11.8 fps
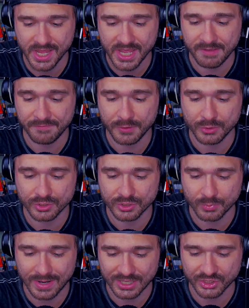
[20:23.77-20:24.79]
If you
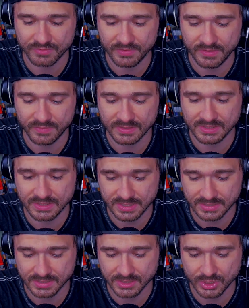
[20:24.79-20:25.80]
scratched FIFA's
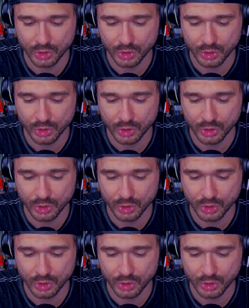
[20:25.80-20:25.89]
discs,